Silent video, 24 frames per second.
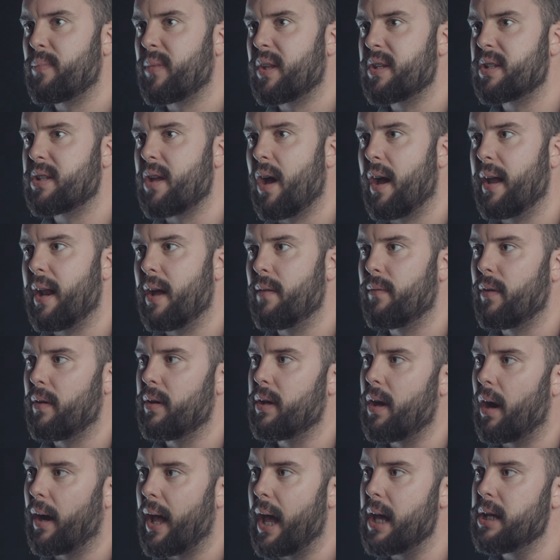started at a
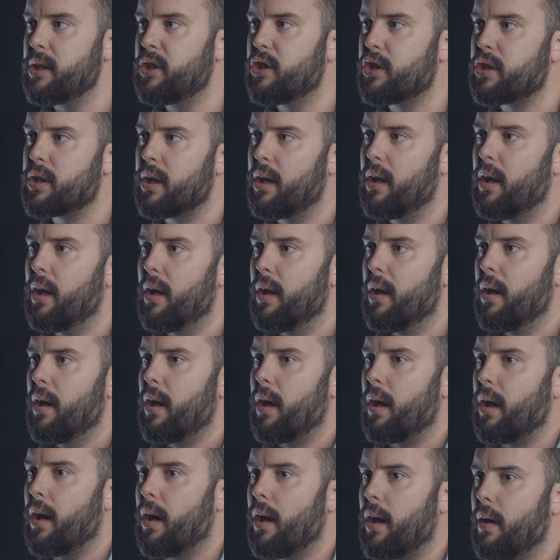very young age.
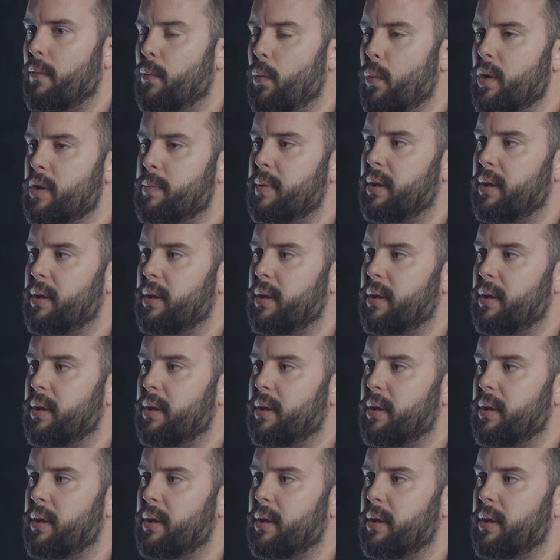Uh, I've always